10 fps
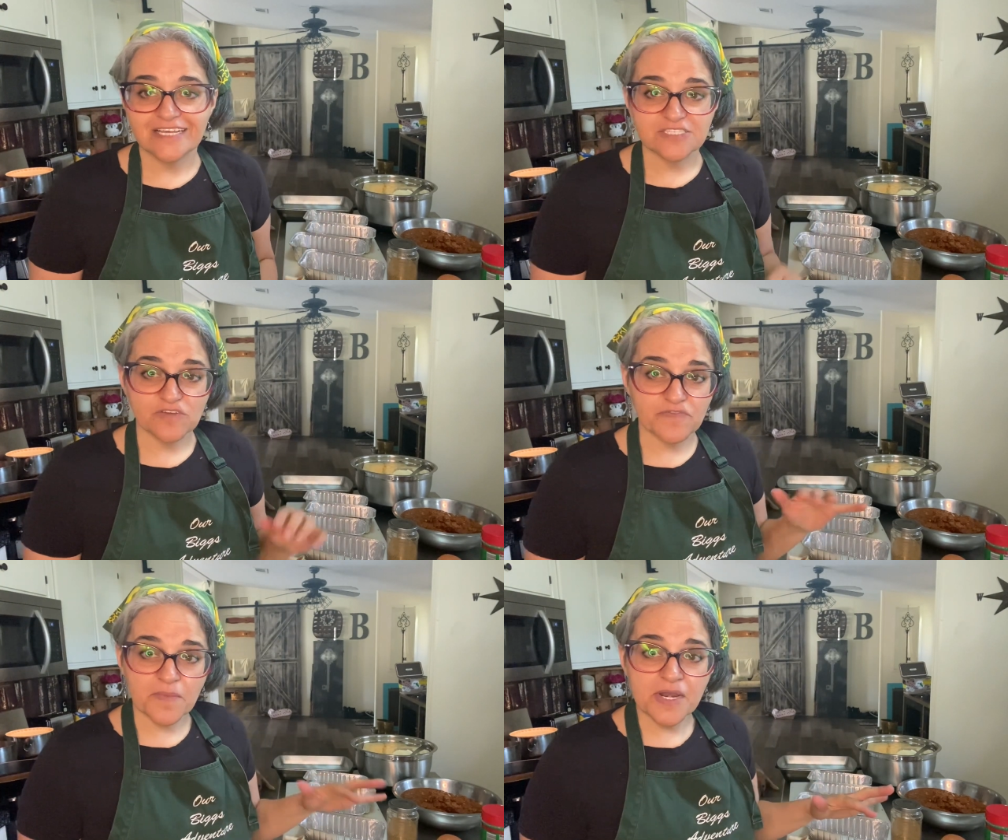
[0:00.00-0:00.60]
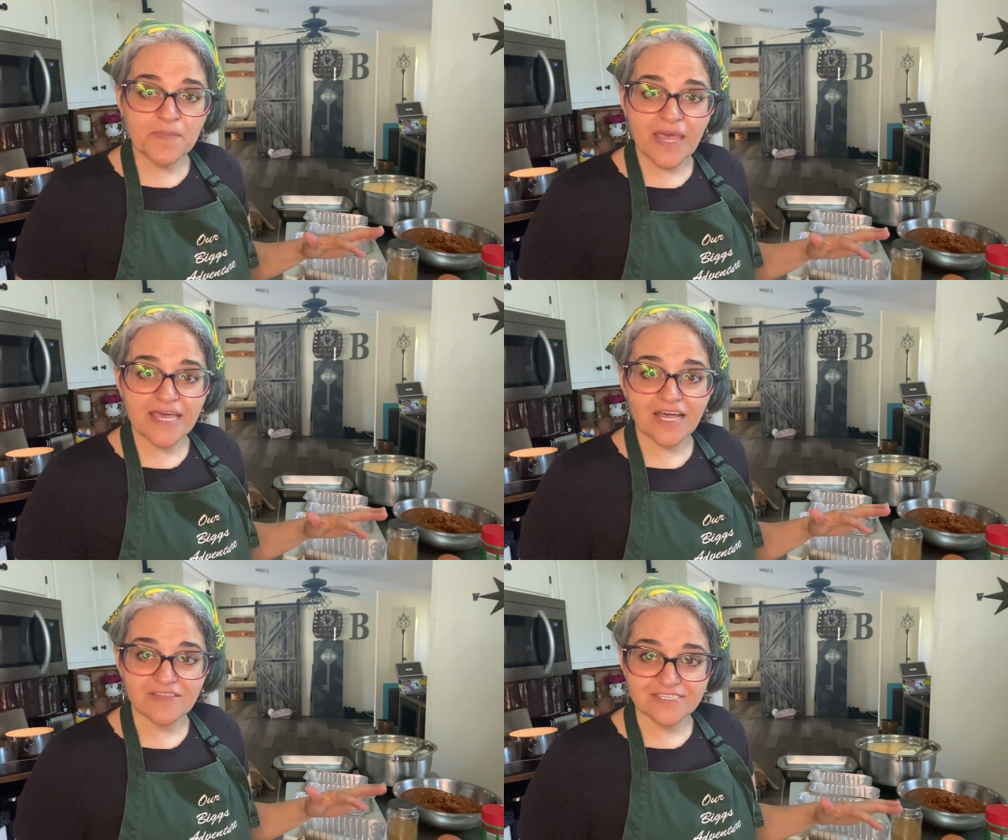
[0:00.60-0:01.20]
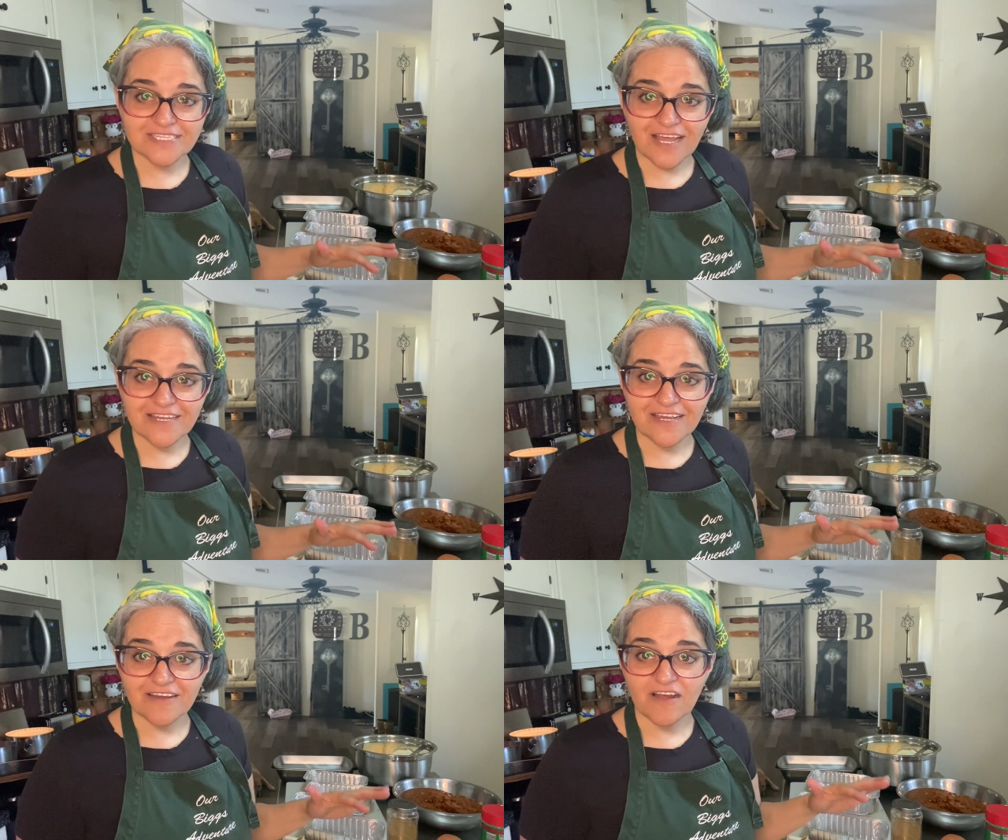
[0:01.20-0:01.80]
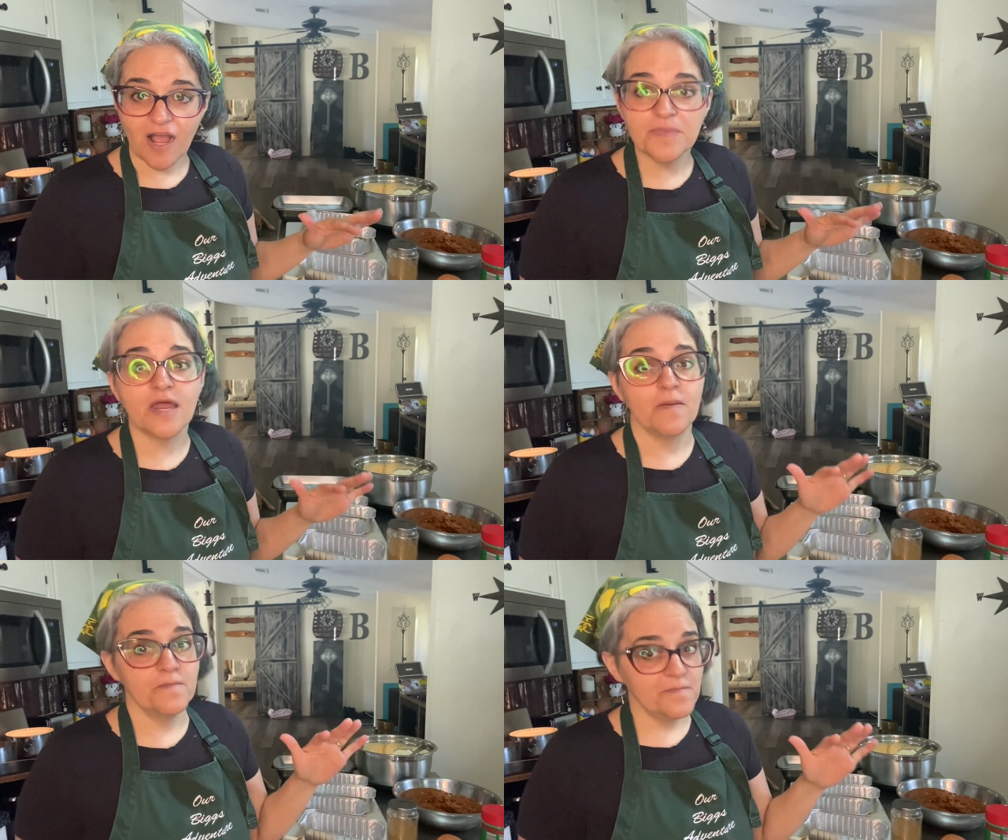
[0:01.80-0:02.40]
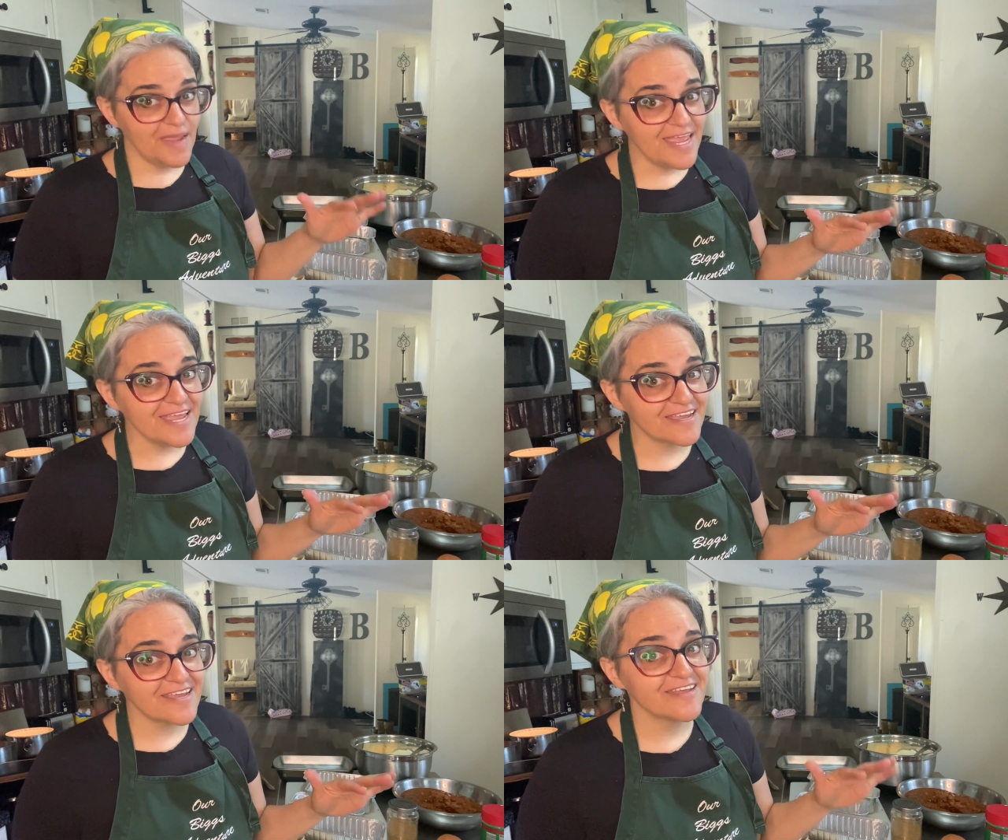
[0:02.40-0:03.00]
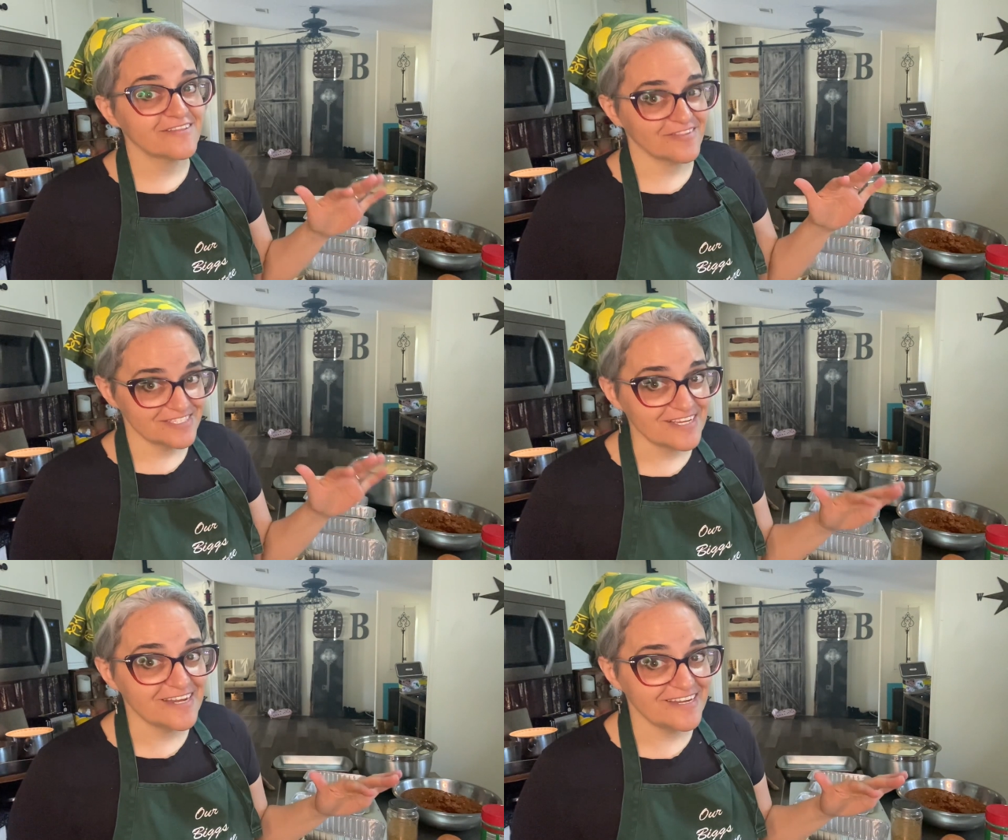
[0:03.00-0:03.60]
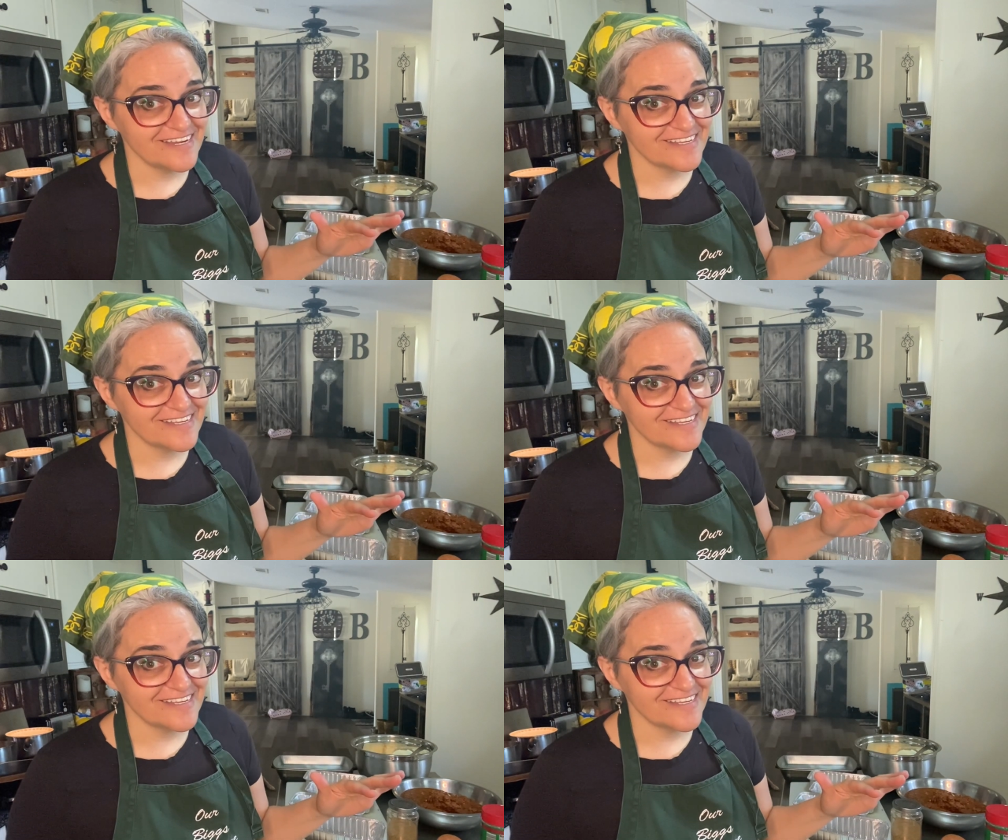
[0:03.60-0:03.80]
So if I'm gonna make lasagna, I'm gonna make lasagna.